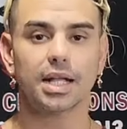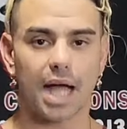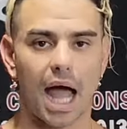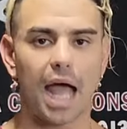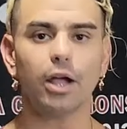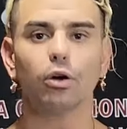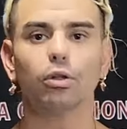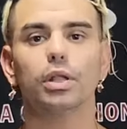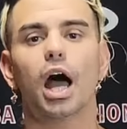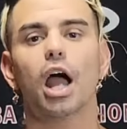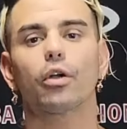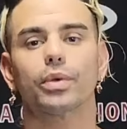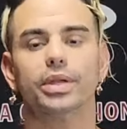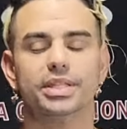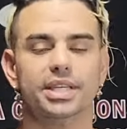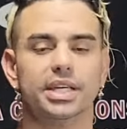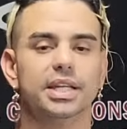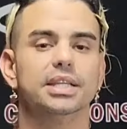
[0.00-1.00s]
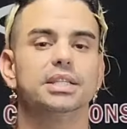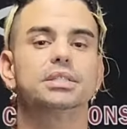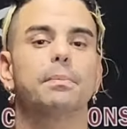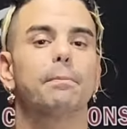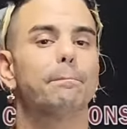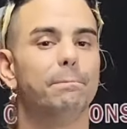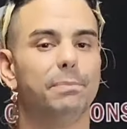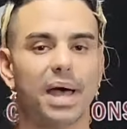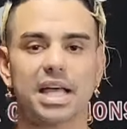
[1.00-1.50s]
Kyle Lowry did
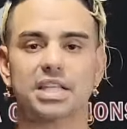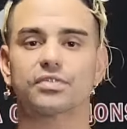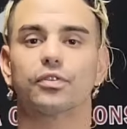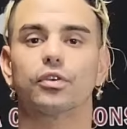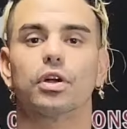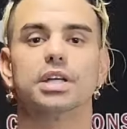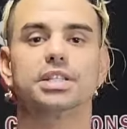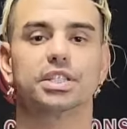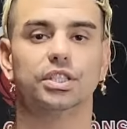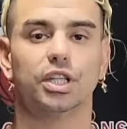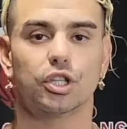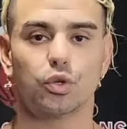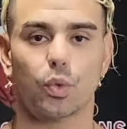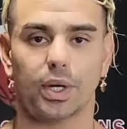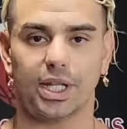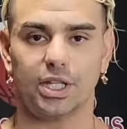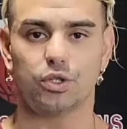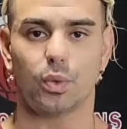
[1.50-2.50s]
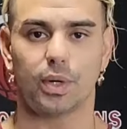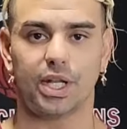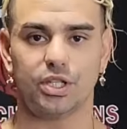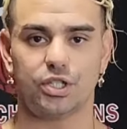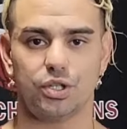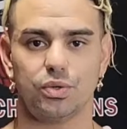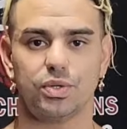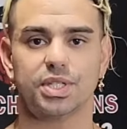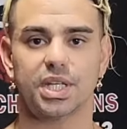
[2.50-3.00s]
his best for us in the
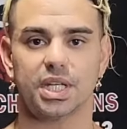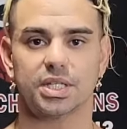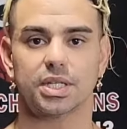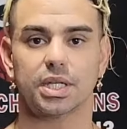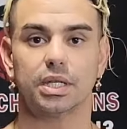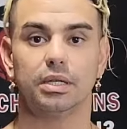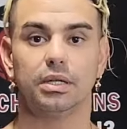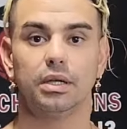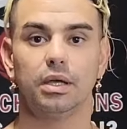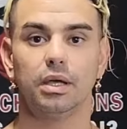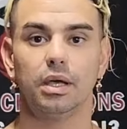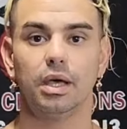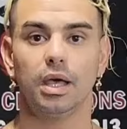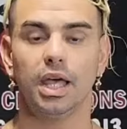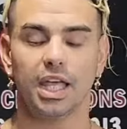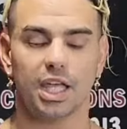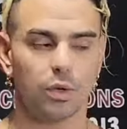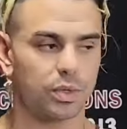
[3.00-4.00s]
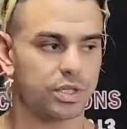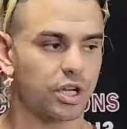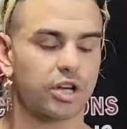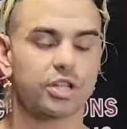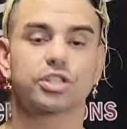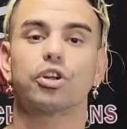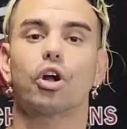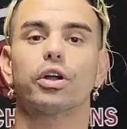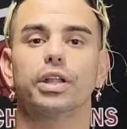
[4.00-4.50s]
2022 season. He was
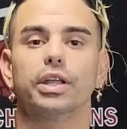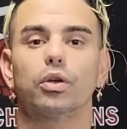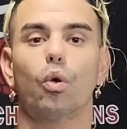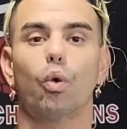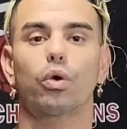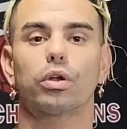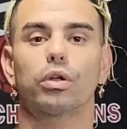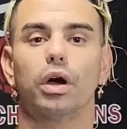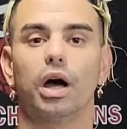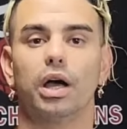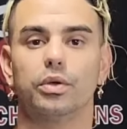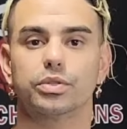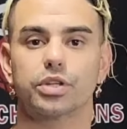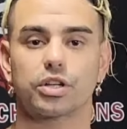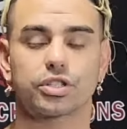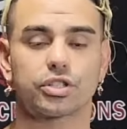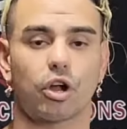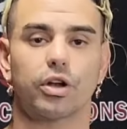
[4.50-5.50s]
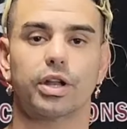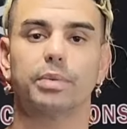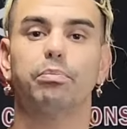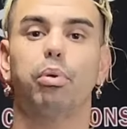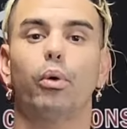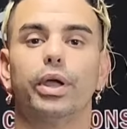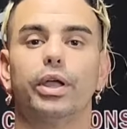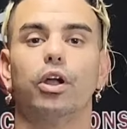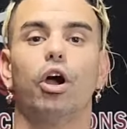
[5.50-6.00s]
our starting court, uh, he was our
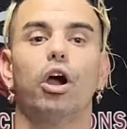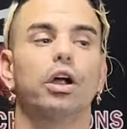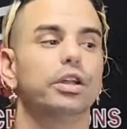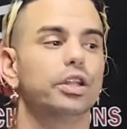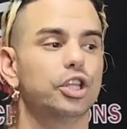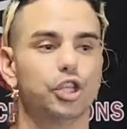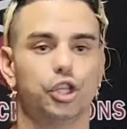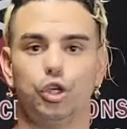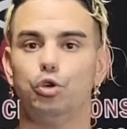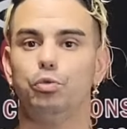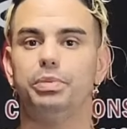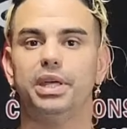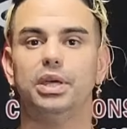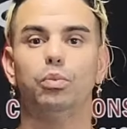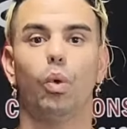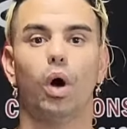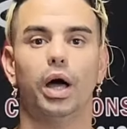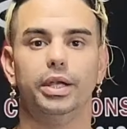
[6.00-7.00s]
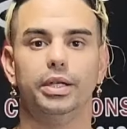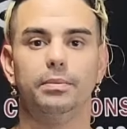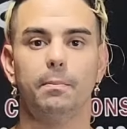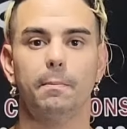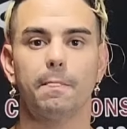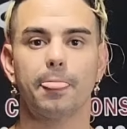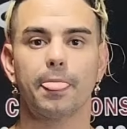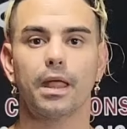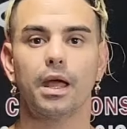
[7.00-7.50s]
starting point guard, QB1.